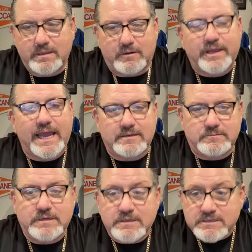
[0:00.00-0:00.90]
Okay.
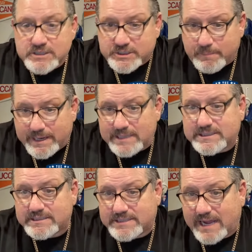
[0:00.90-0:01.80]
Smitty
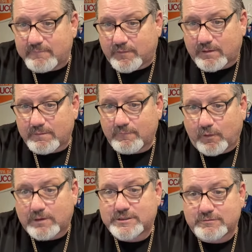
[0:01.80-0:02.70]
to Denver
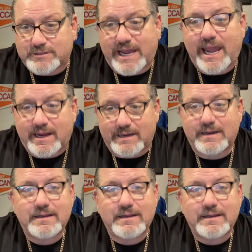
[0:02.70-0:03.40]
for Surtain.